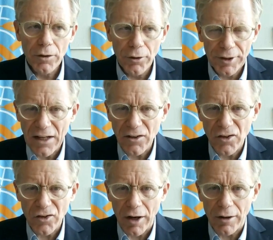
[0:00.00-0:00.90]
Your
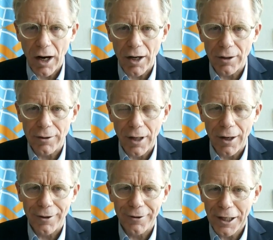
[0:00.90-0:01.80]
cases
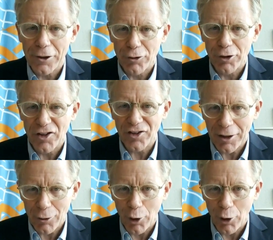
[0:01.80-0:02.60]
are increasing,